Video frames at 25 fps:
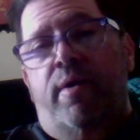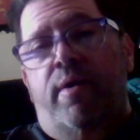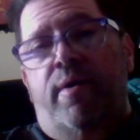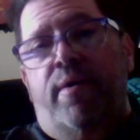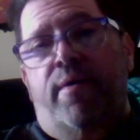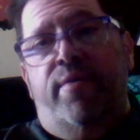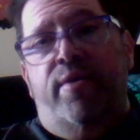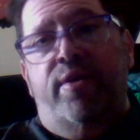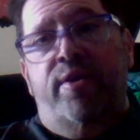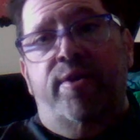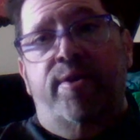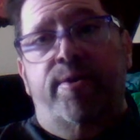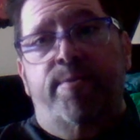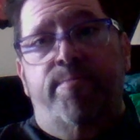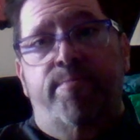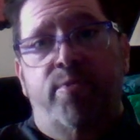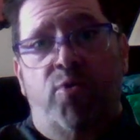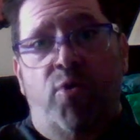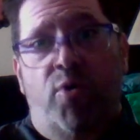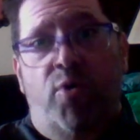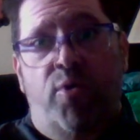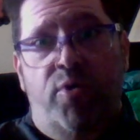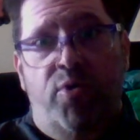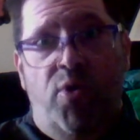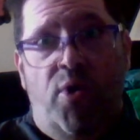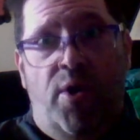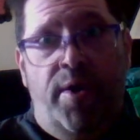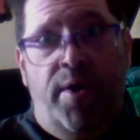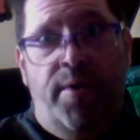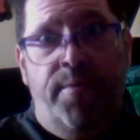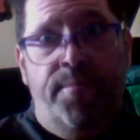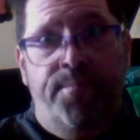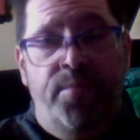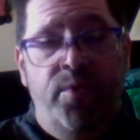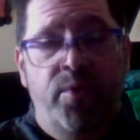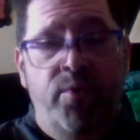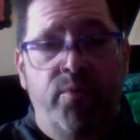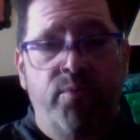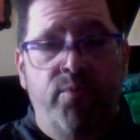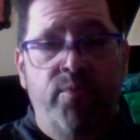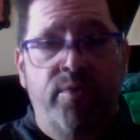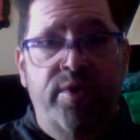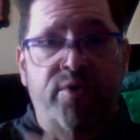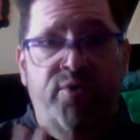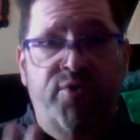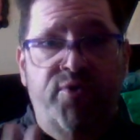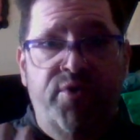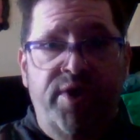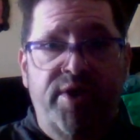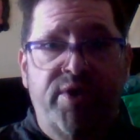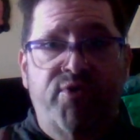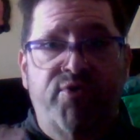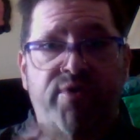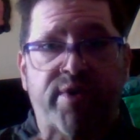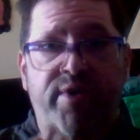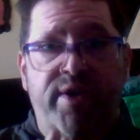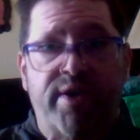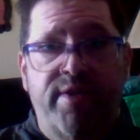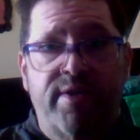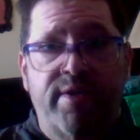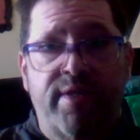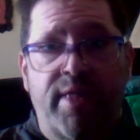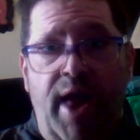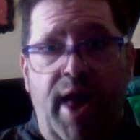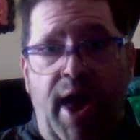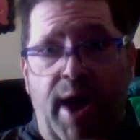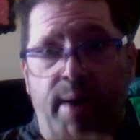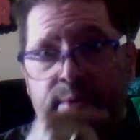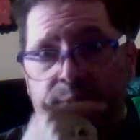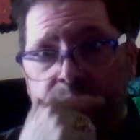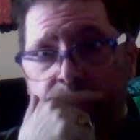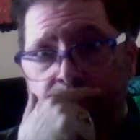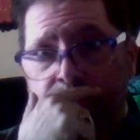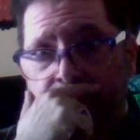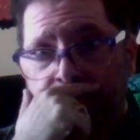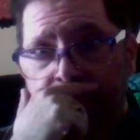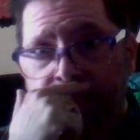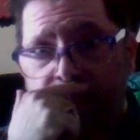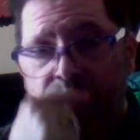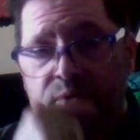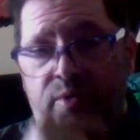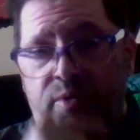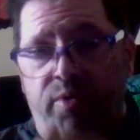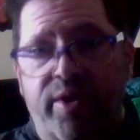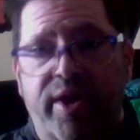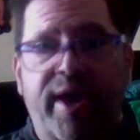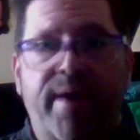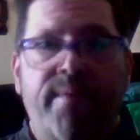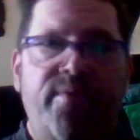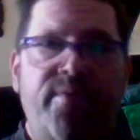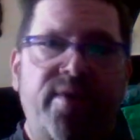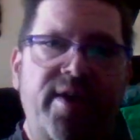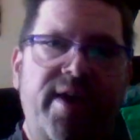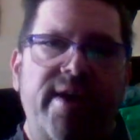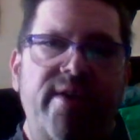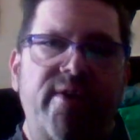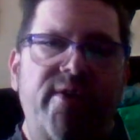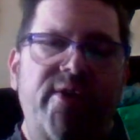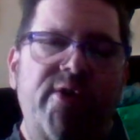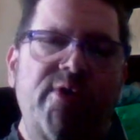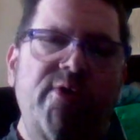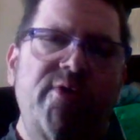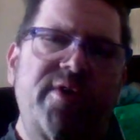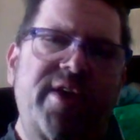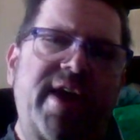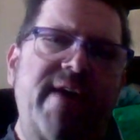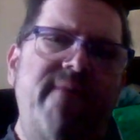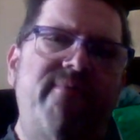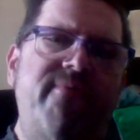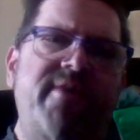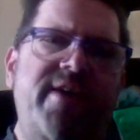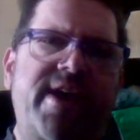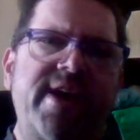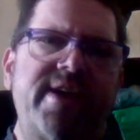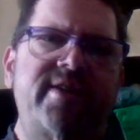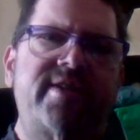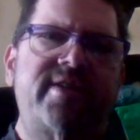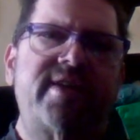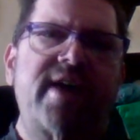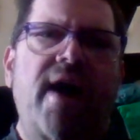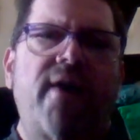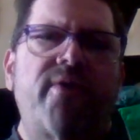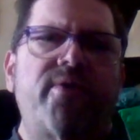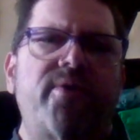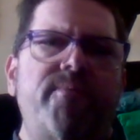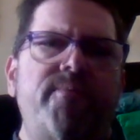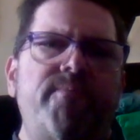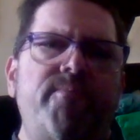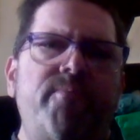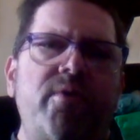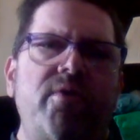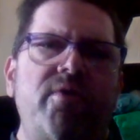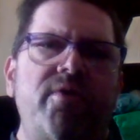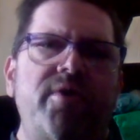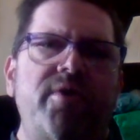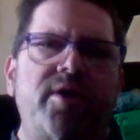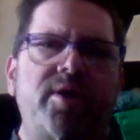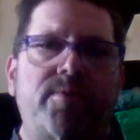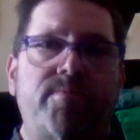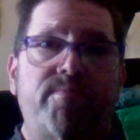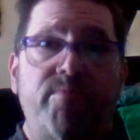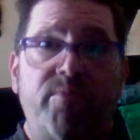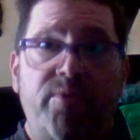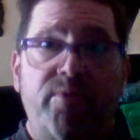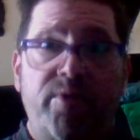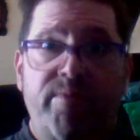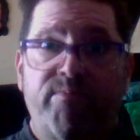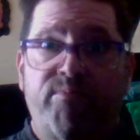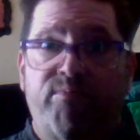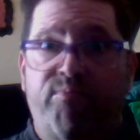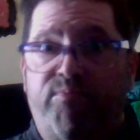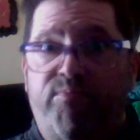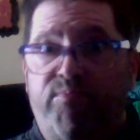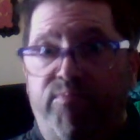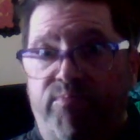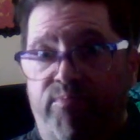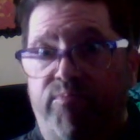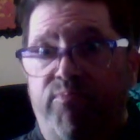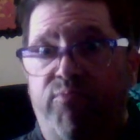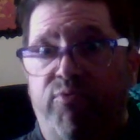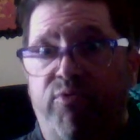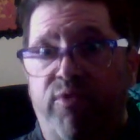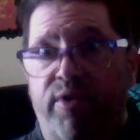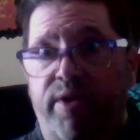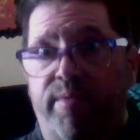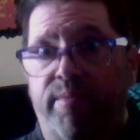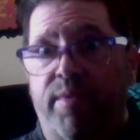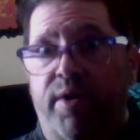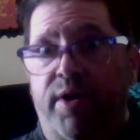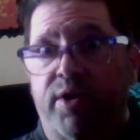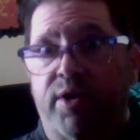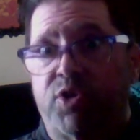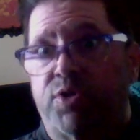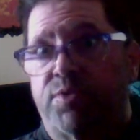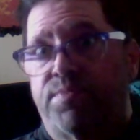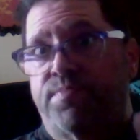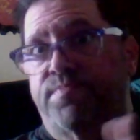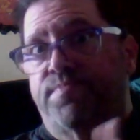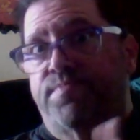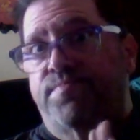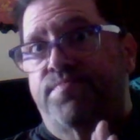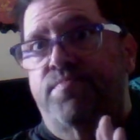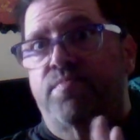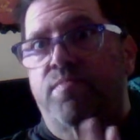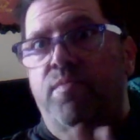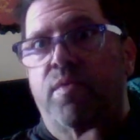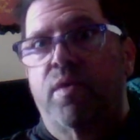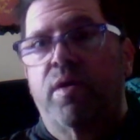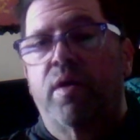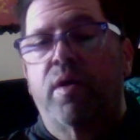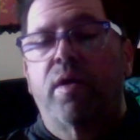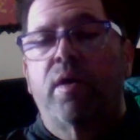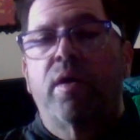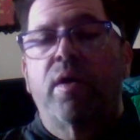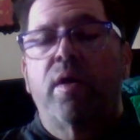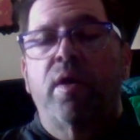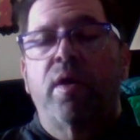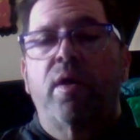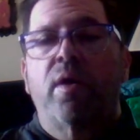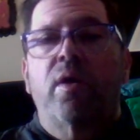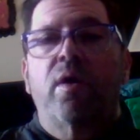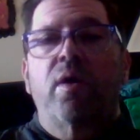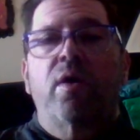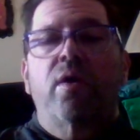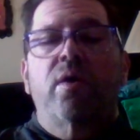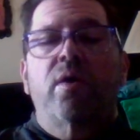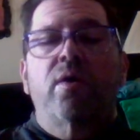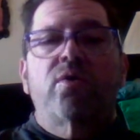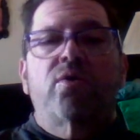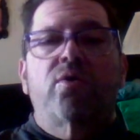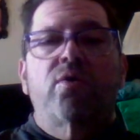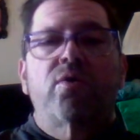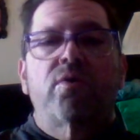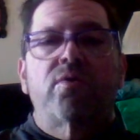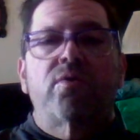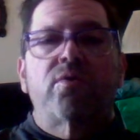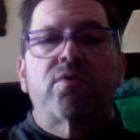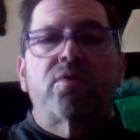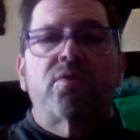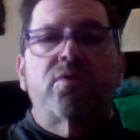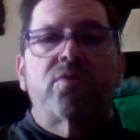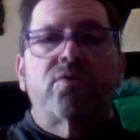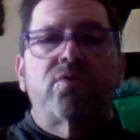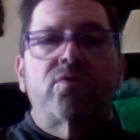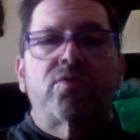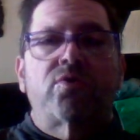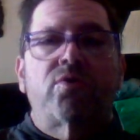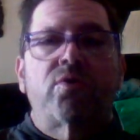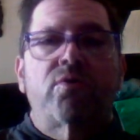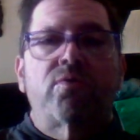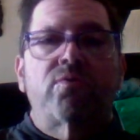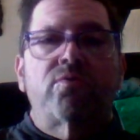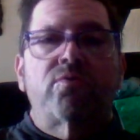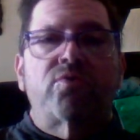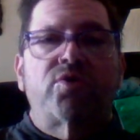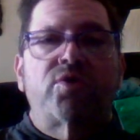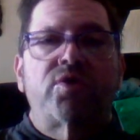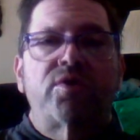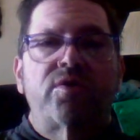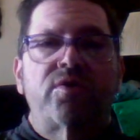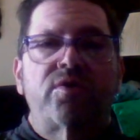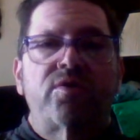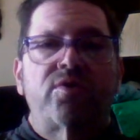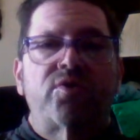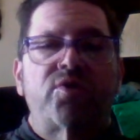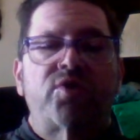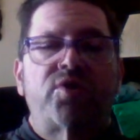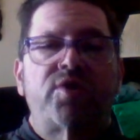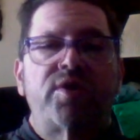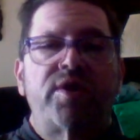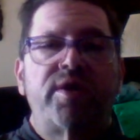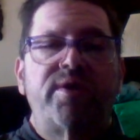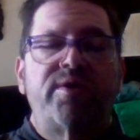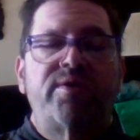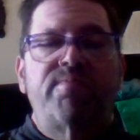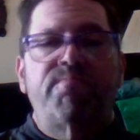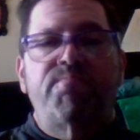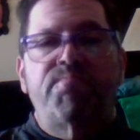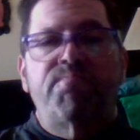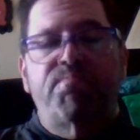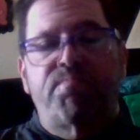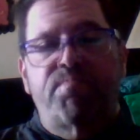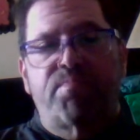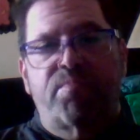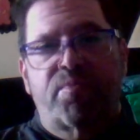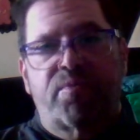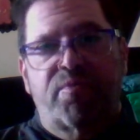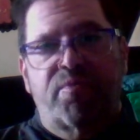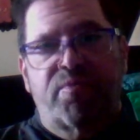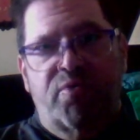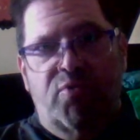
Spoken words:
This has been going on with the trick or treating in the lobby to keep the kids out of the buildings, pretty much. So she and